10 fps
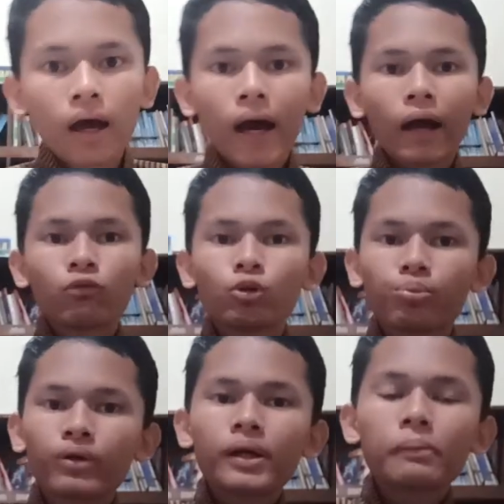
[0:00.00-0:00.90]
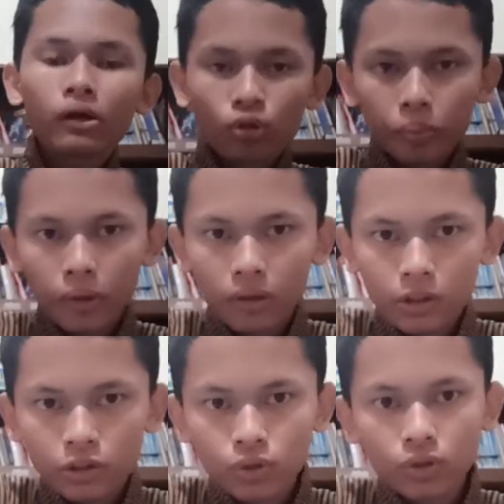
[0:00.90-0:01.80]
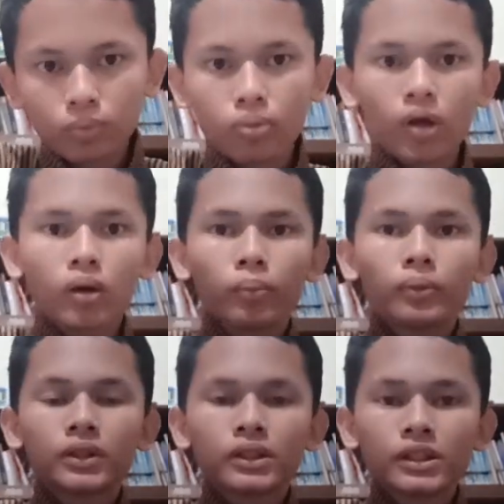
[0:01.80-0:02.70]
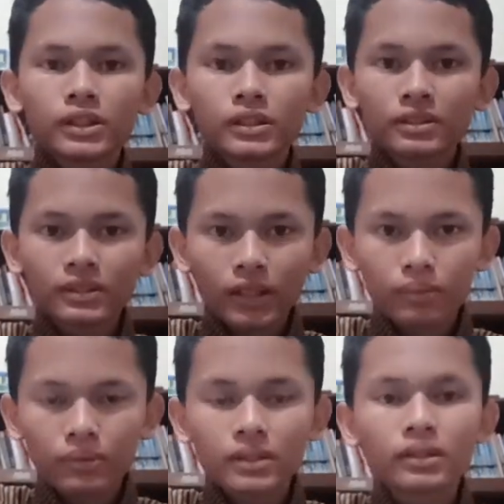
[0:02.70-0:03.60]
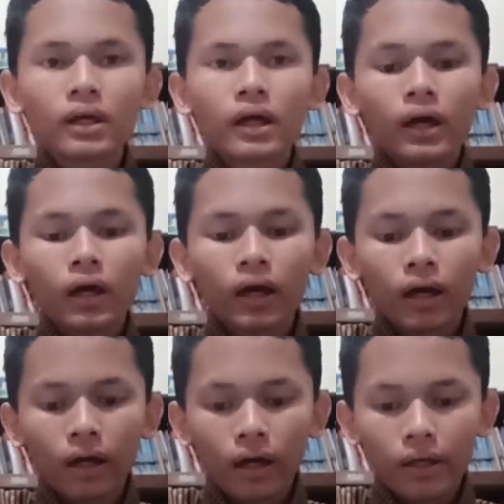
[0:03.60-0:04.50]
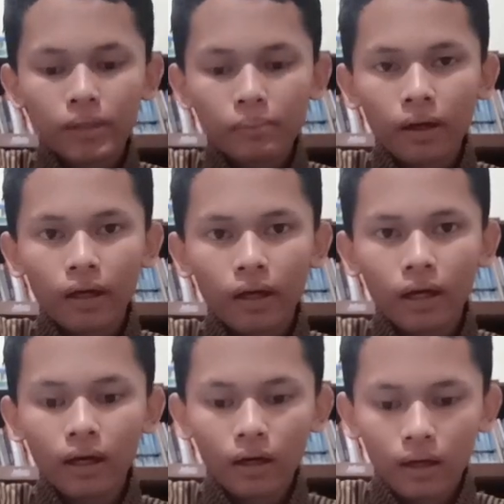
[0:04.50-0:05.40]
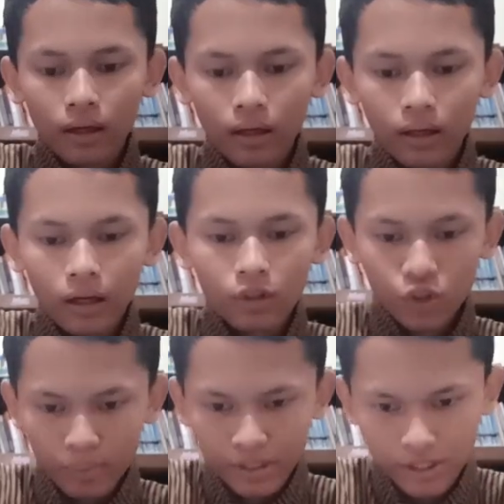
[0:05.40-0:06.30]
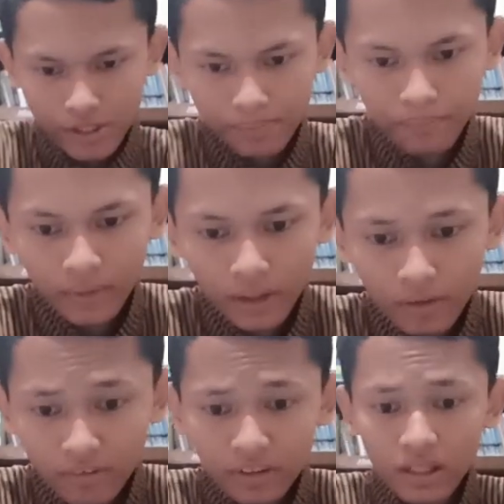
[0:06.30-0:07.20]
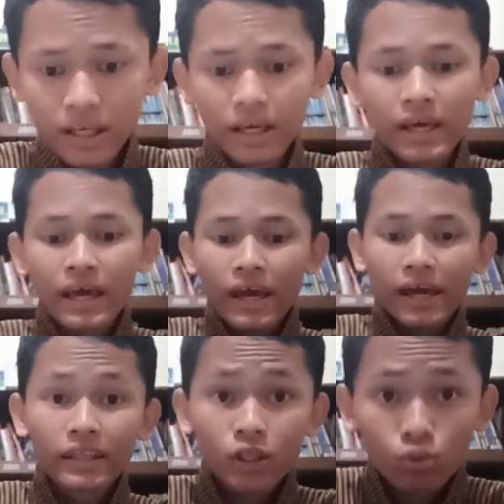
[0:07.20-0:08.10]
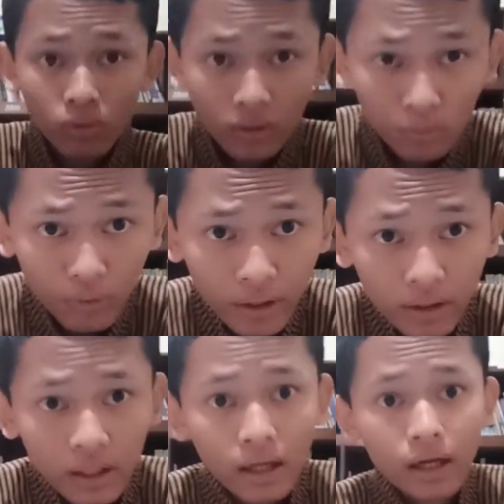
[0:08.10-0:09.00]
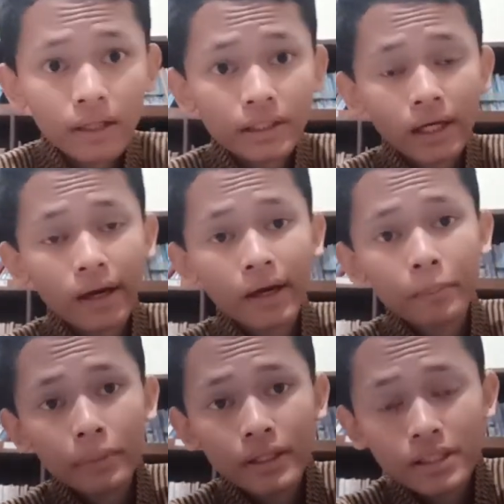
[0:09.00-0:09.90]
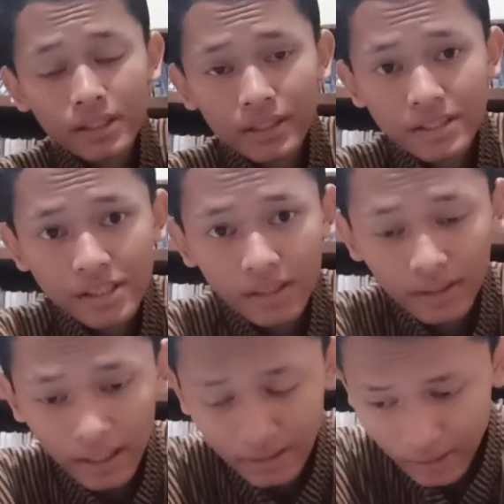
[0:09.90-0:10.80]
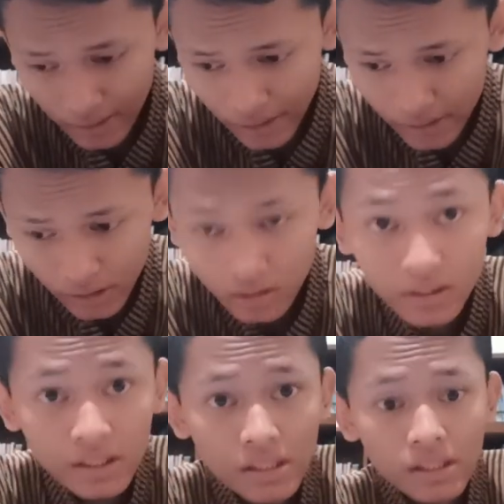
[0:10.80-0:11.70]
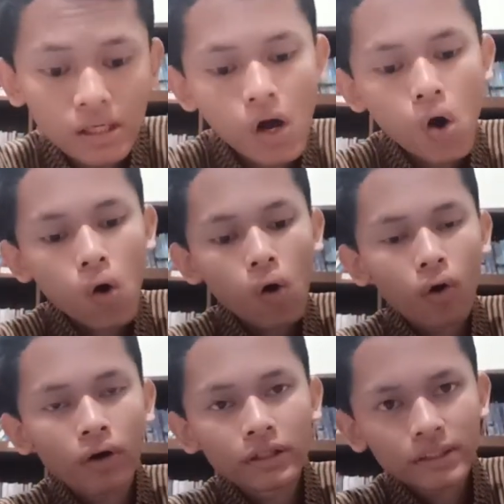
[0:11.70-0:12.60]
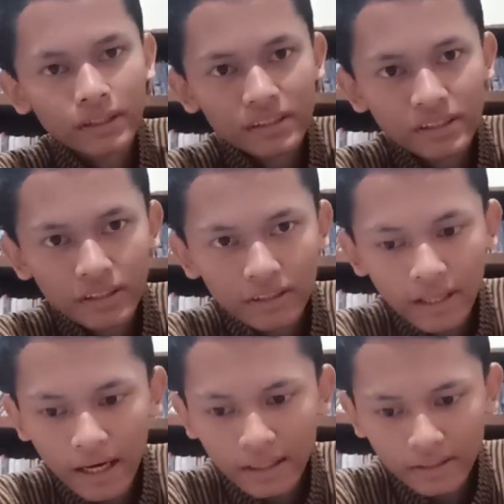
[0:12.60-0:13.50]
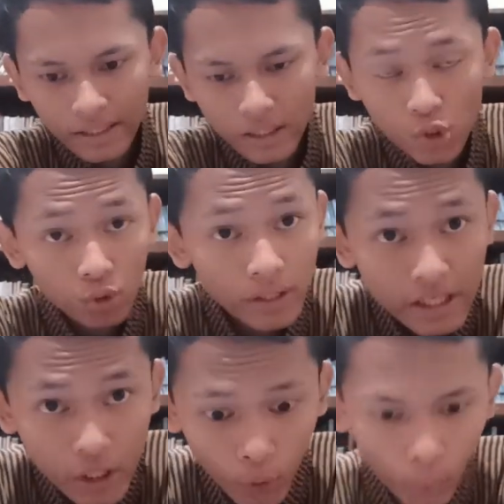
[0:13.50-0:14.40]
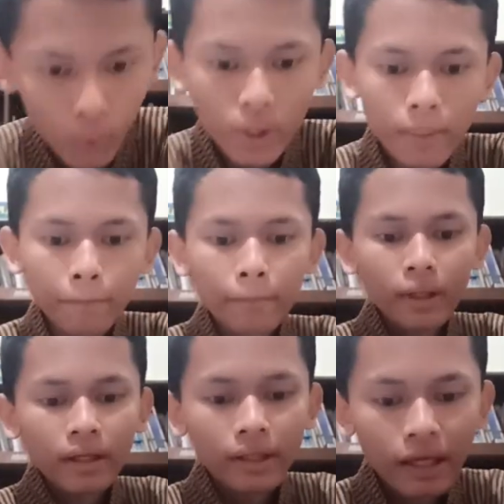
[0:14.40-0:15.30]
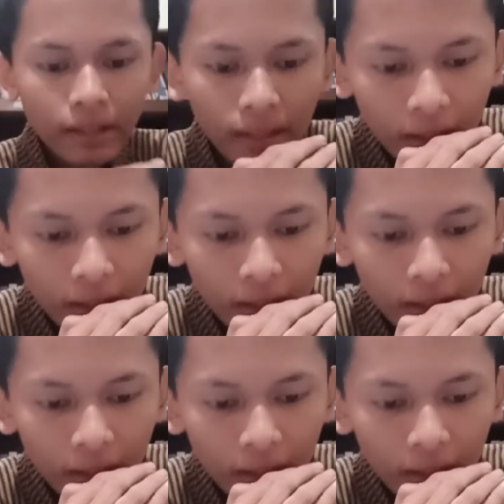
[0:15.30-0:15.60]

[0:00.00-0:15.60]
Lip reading: I will bring my rebuttals to the proposition statements in my arguments. Firstly, in this world where time is considered as a currency or is considered as a trading good, then